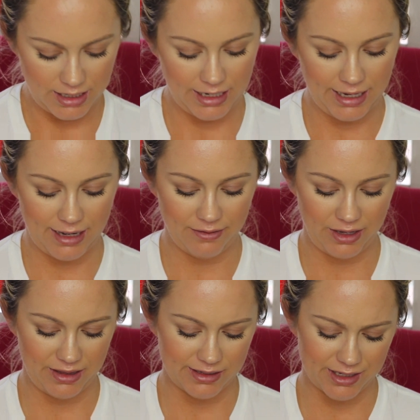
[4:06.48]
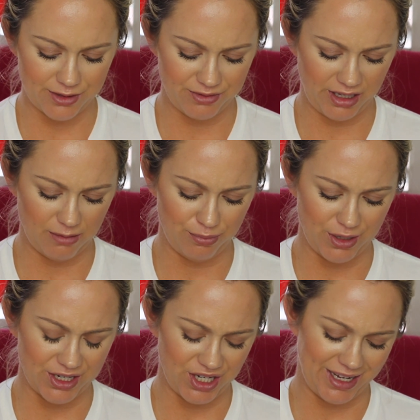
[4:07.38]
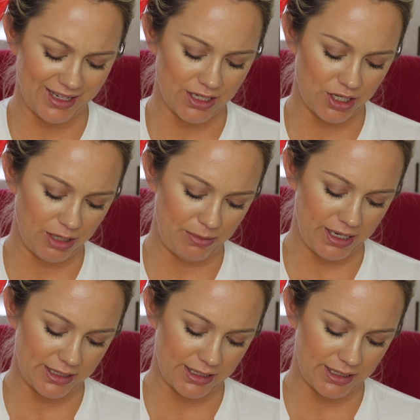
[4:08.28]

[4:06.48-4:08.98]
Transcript: have this isn't really a blush. I guess it could be.